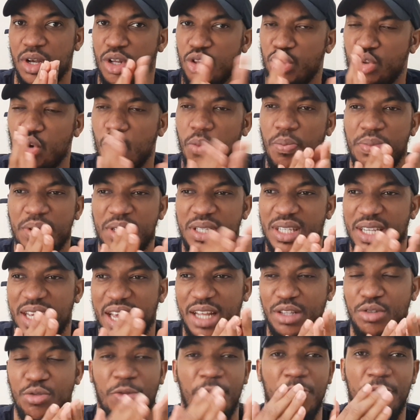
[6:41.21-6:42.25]
Don't be
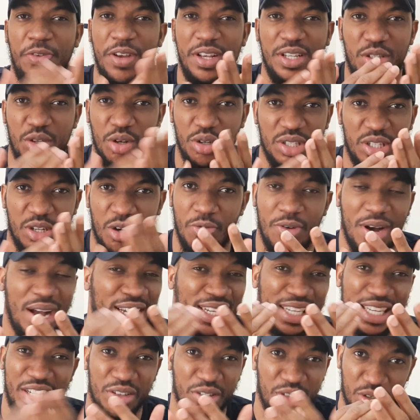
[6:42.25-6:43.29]
scared to face yourself and
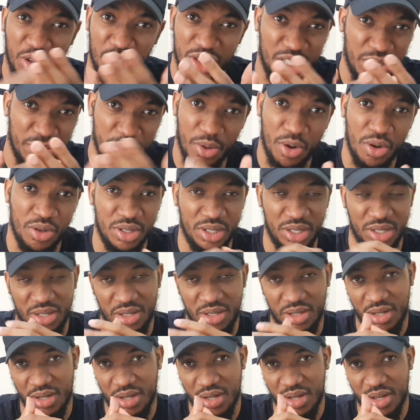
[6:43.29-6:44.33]
kill your demons.
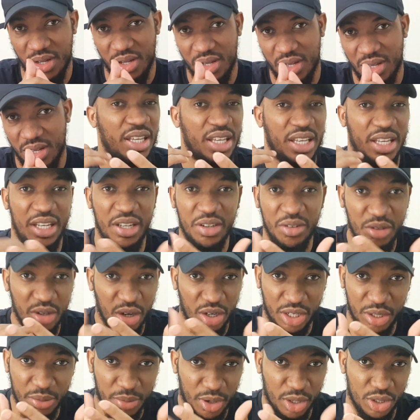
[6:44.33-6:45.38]
Kill your
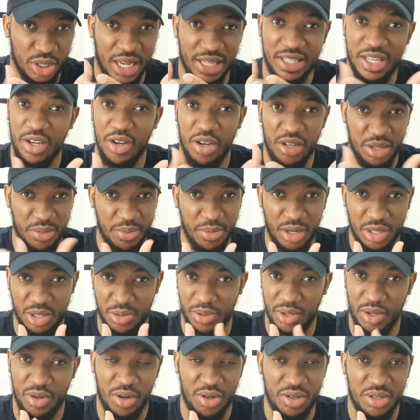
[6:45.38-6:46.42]
demons. I say your demons
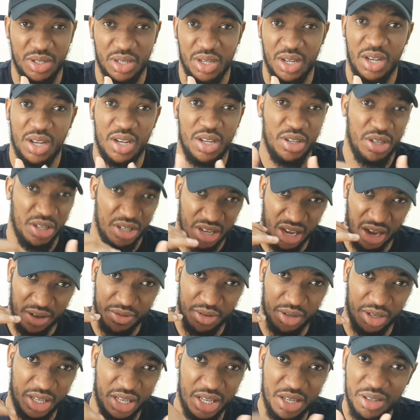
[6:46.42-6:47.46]
because you have
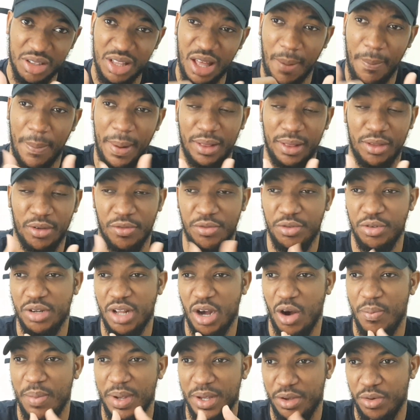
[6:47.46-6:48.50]
to kill that part of you that will
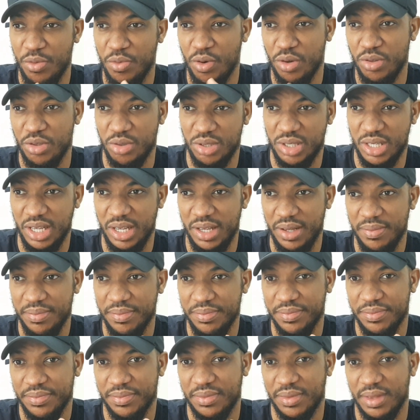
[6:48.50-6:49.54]
make you want to say,
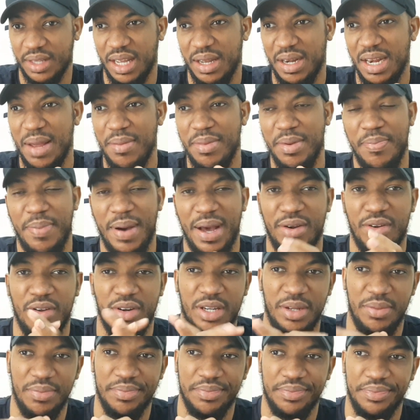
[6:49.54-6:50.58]
let me pardon him.